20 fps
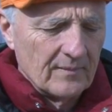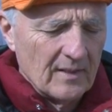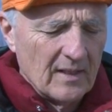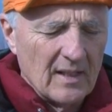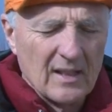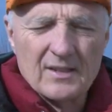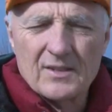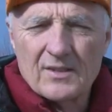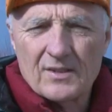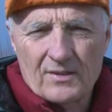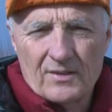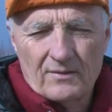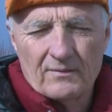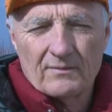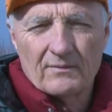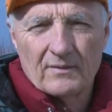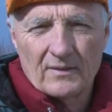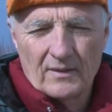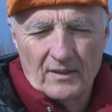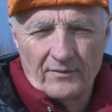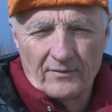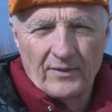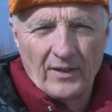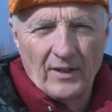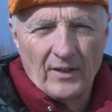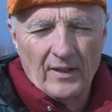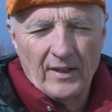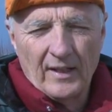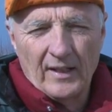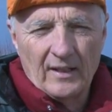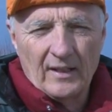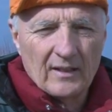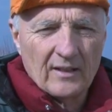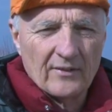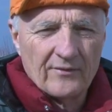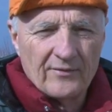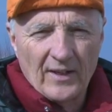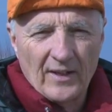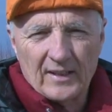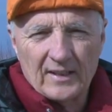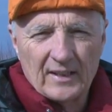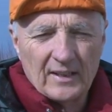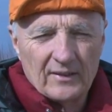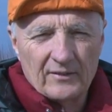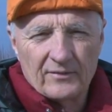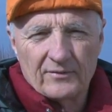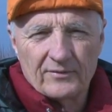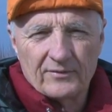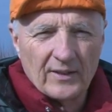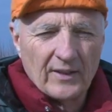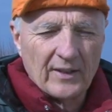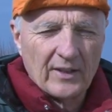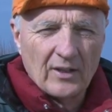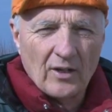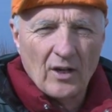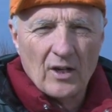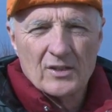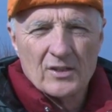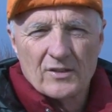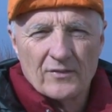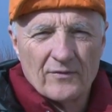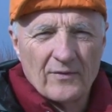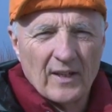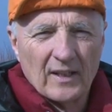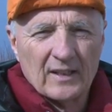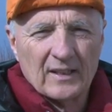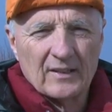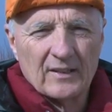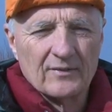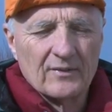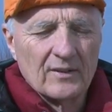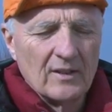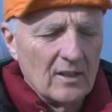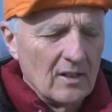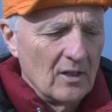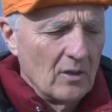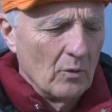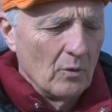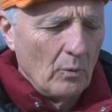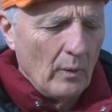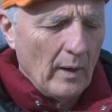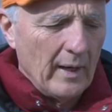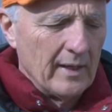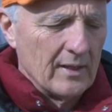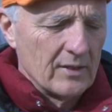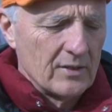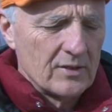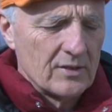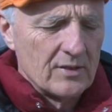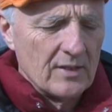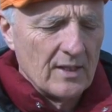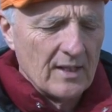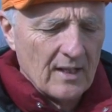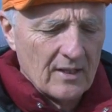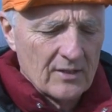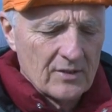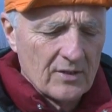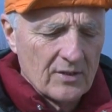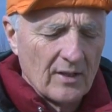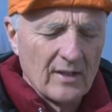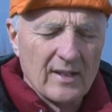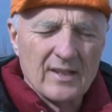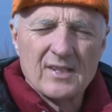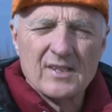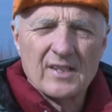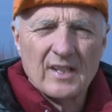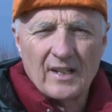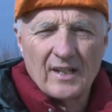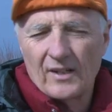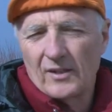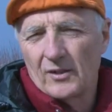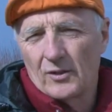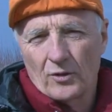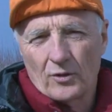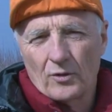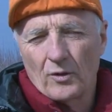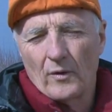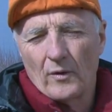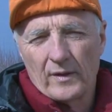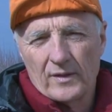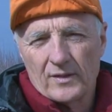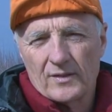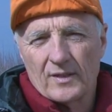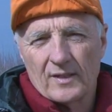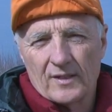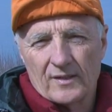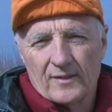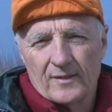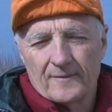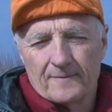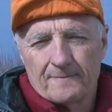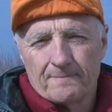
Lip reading: it's a very effective, very cost effective way to start extending your growing season.